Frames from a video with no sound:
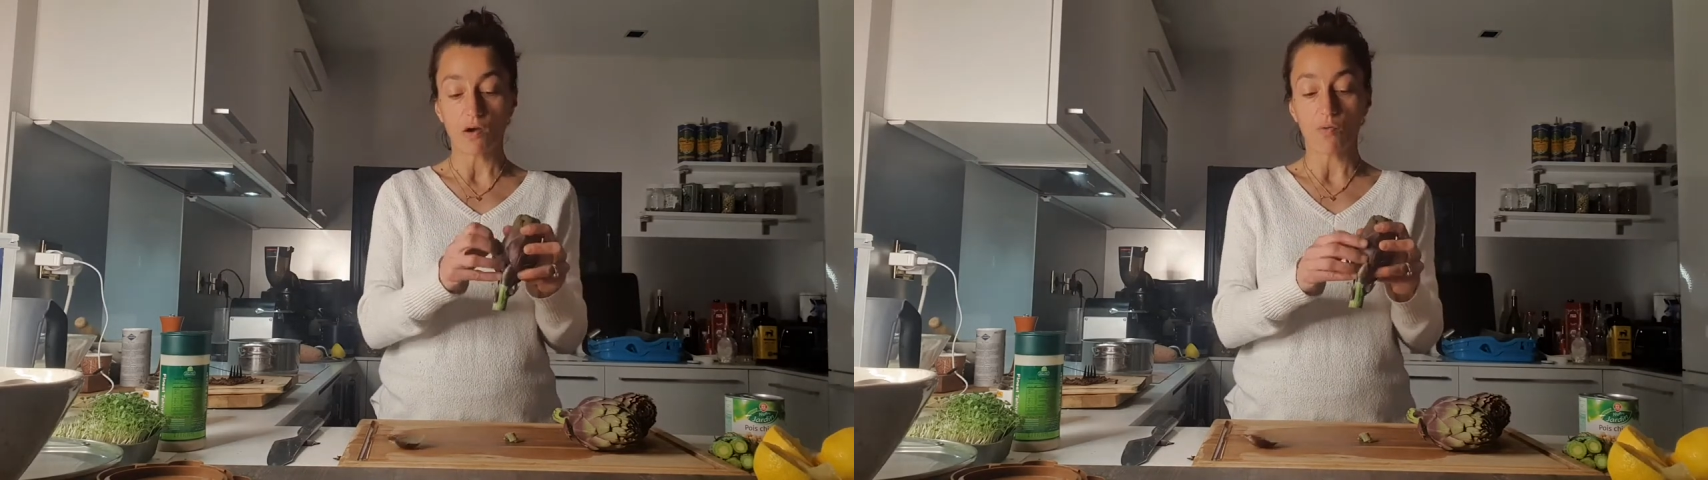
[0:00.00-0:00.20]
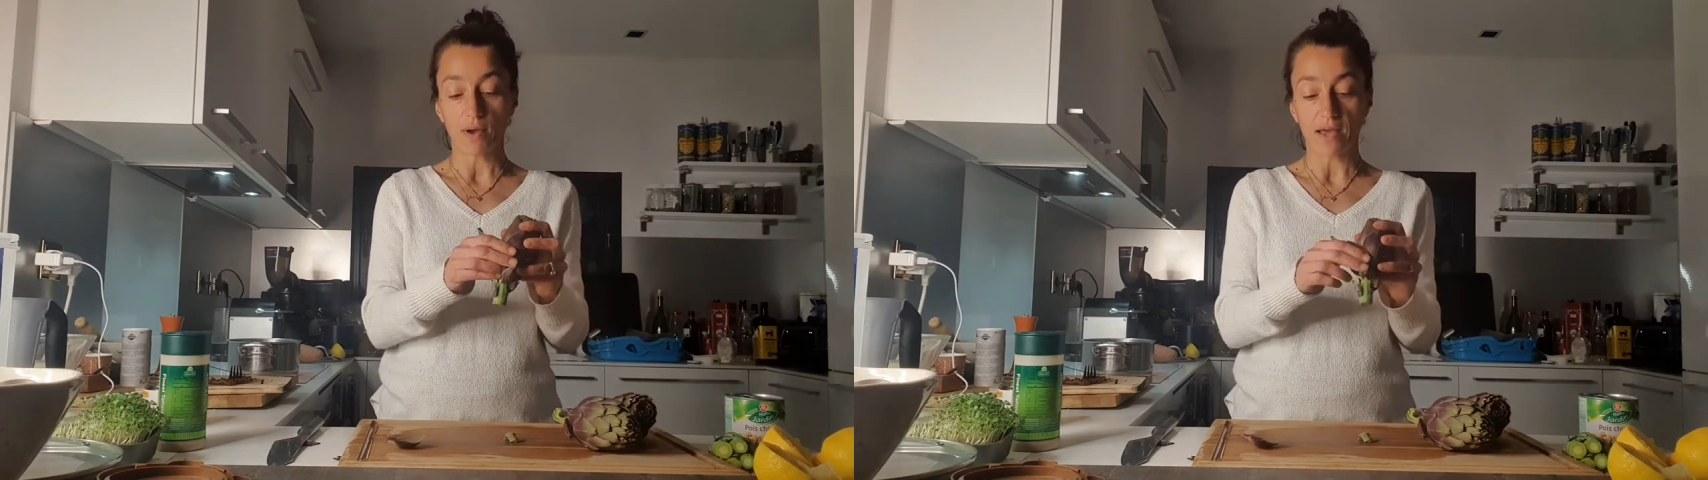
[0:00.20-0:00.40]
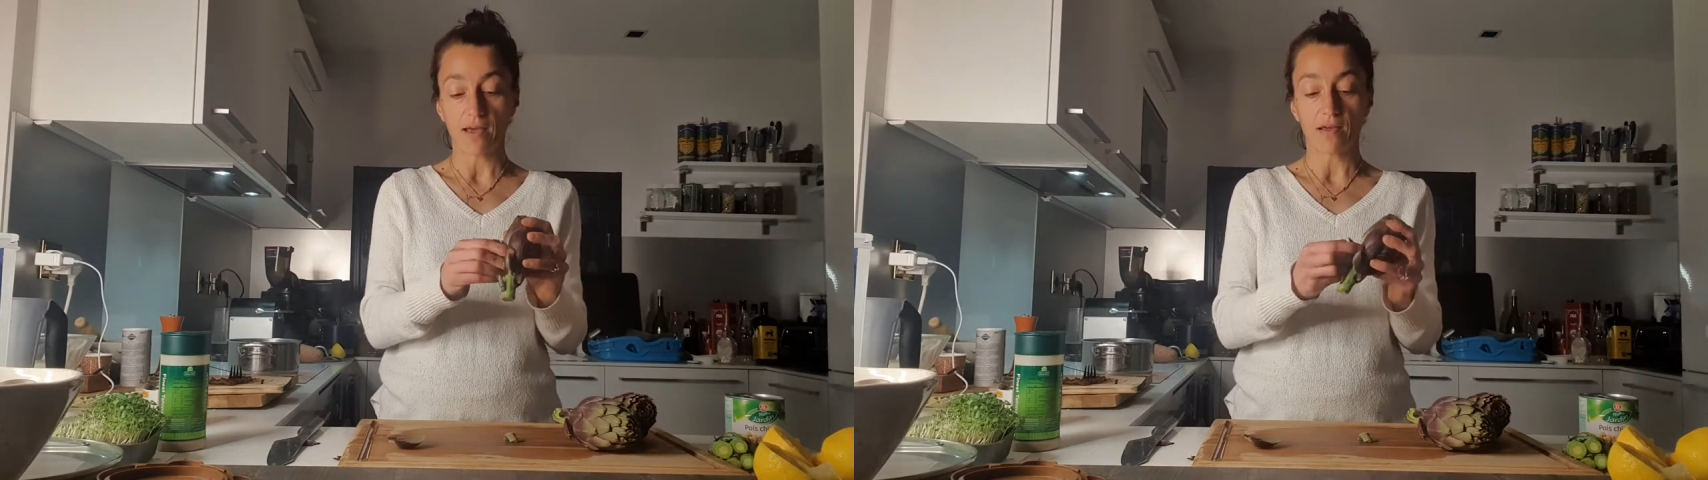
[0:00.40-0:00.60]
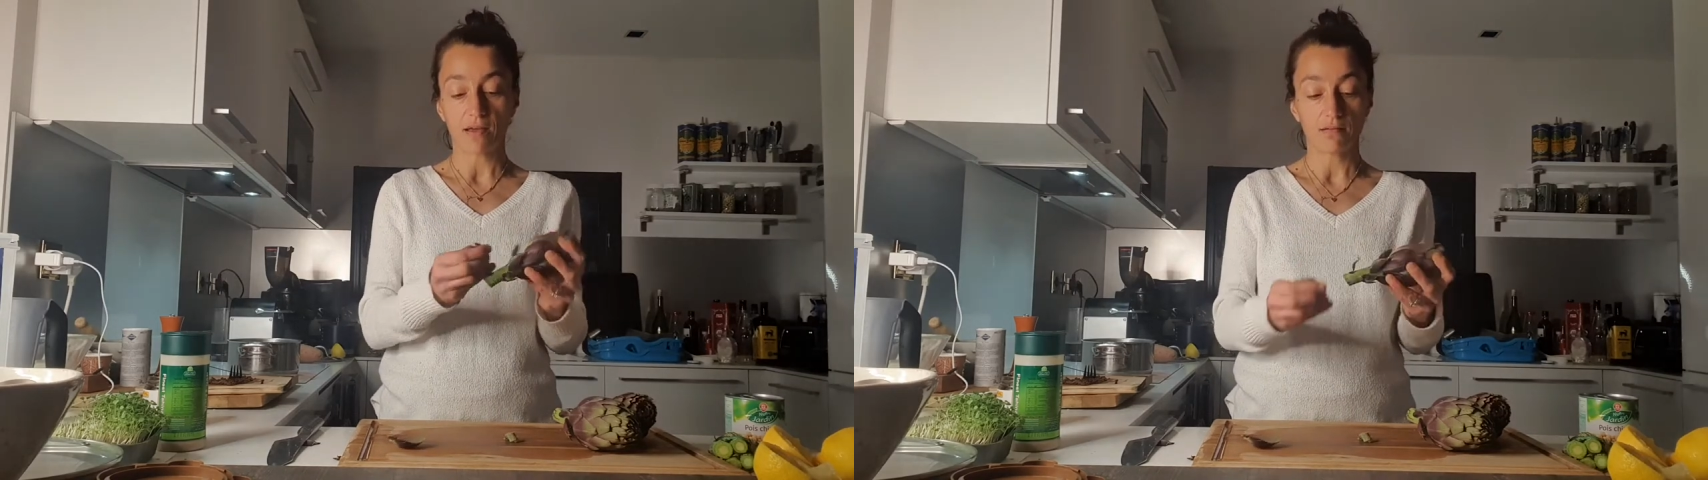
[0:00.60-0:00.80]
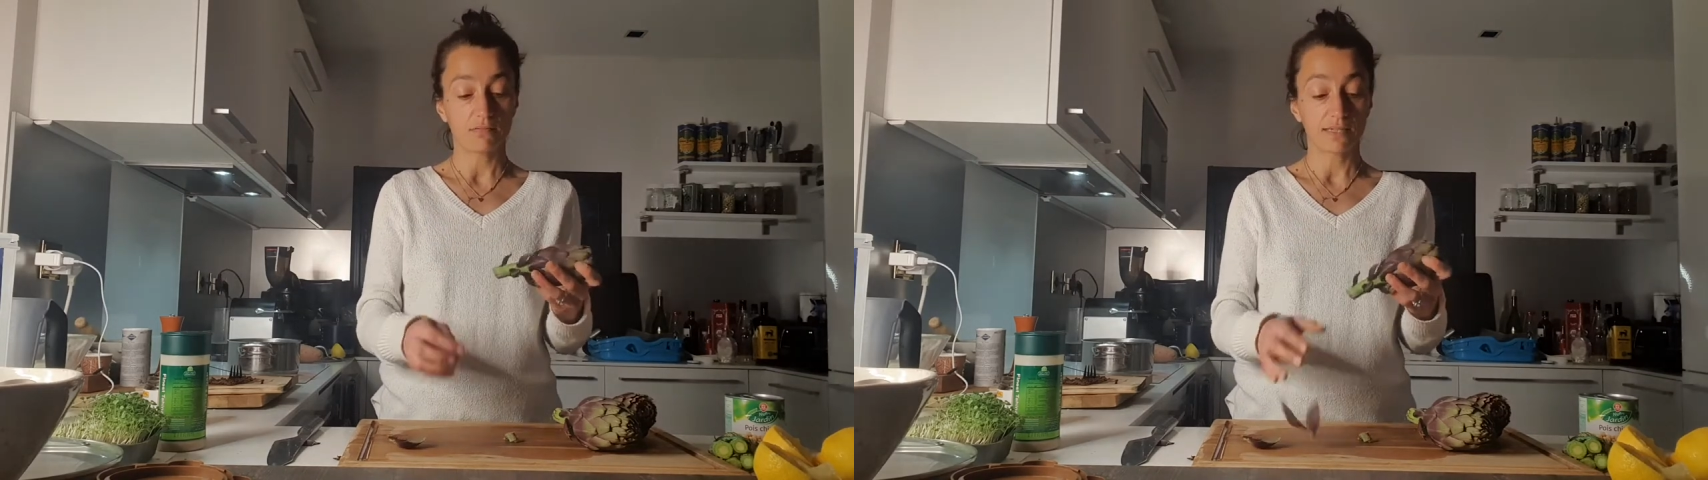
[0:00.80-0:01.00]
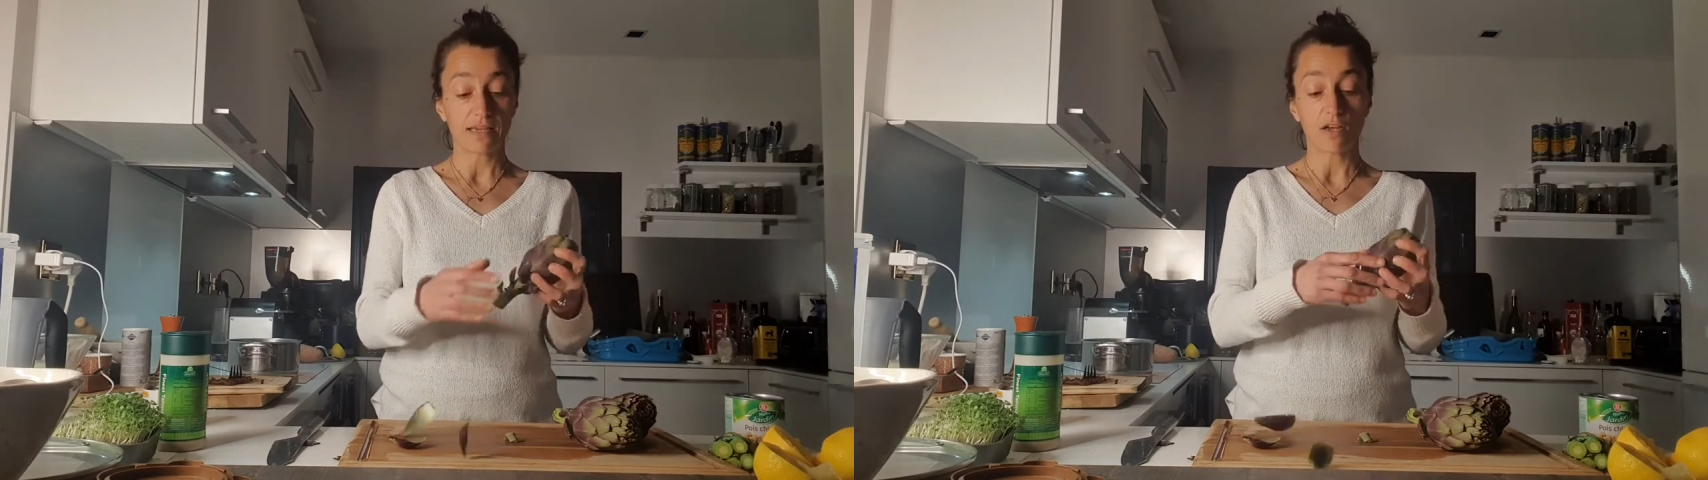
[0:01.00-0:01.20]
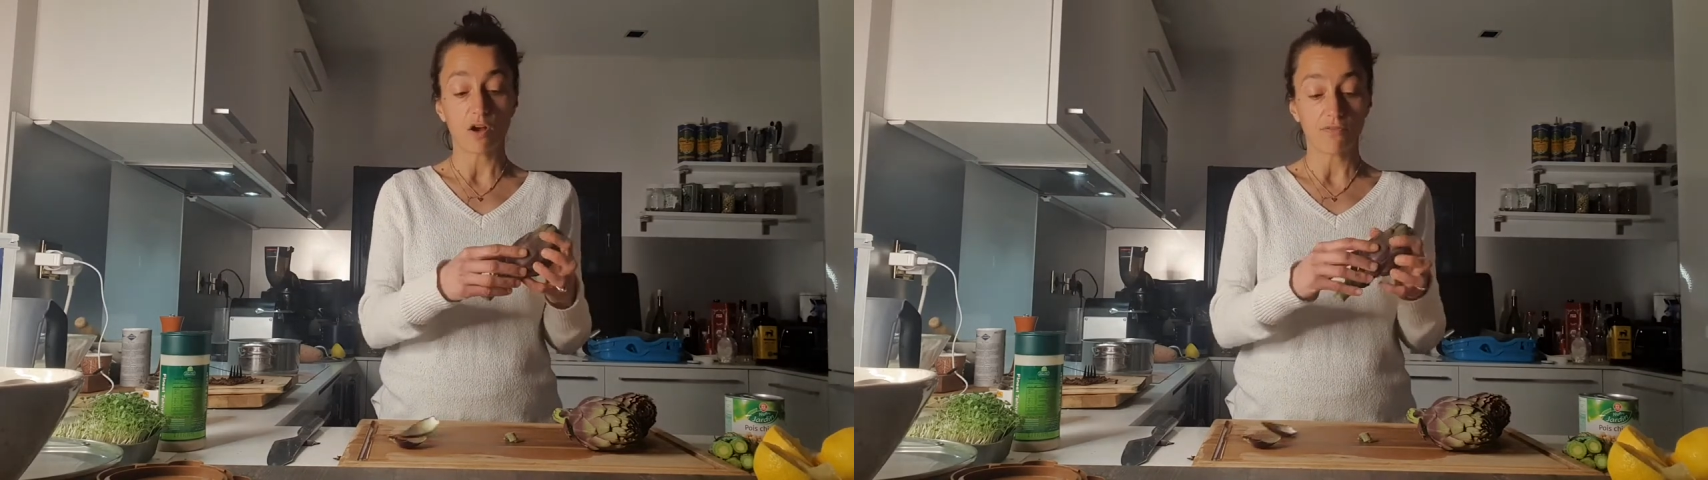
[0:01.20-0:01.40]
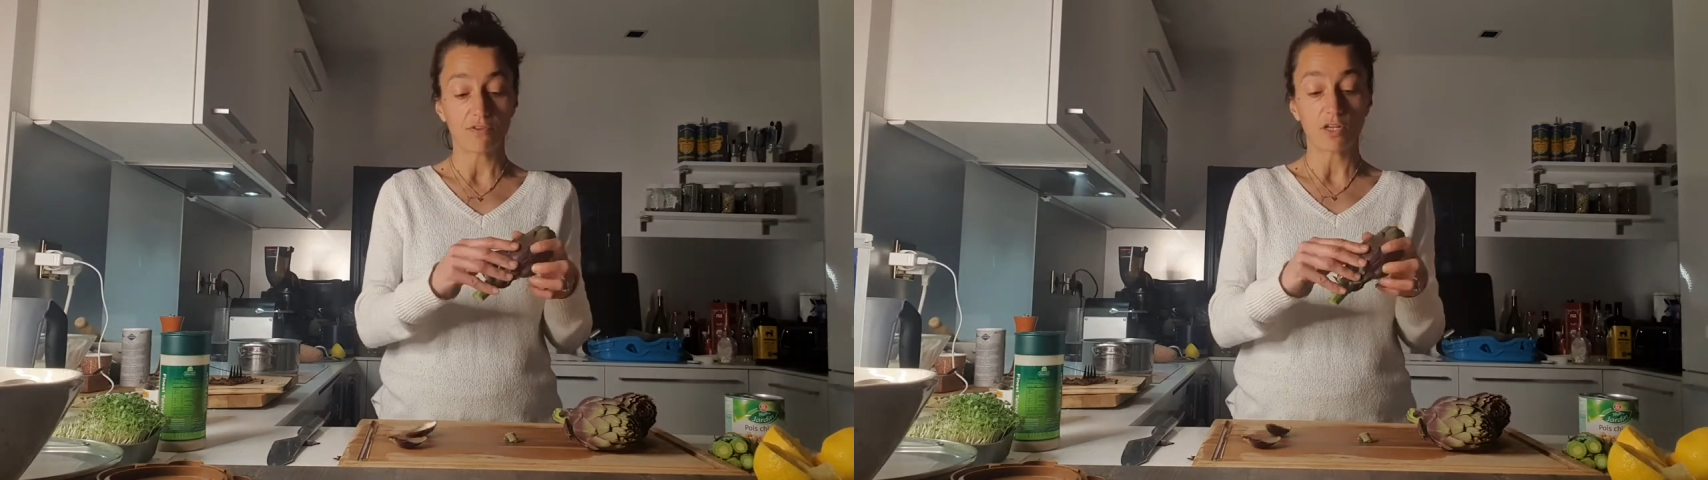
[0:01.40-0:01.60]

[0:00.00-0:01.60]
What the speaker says: off